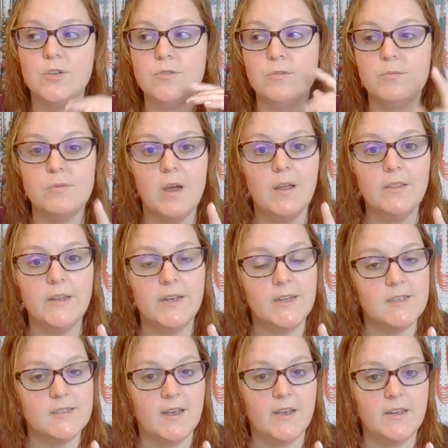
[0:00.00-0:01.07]
Do not let
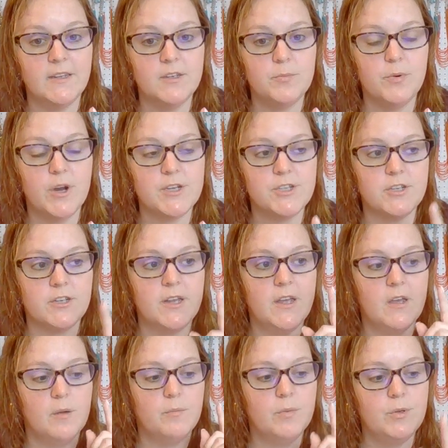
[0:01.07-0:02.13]
anxiety and depression
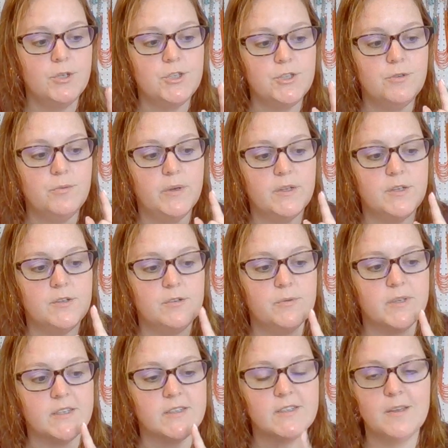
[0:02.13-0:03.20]
push you into
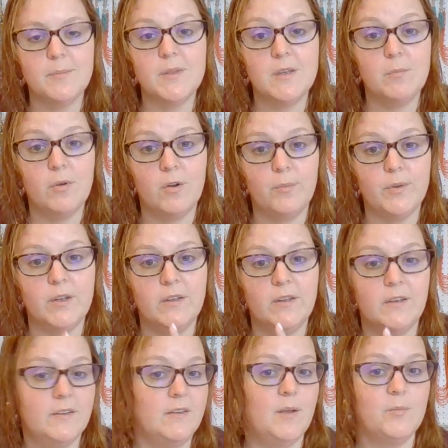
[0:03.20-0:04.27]
doing something permanent
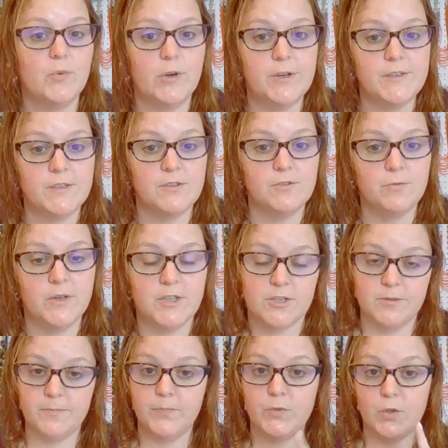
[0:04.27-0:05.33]
in a temporary
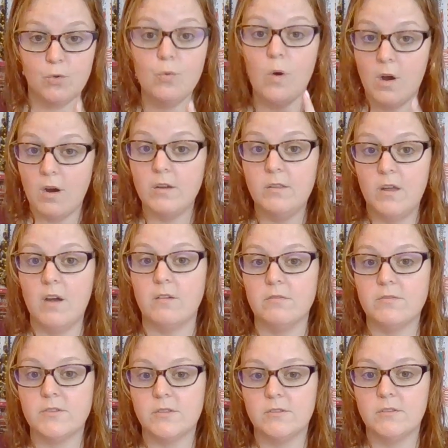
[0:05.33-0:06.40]
situation. You are
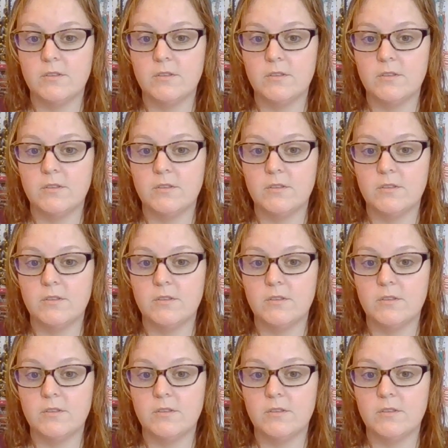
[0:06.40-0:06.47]
loved.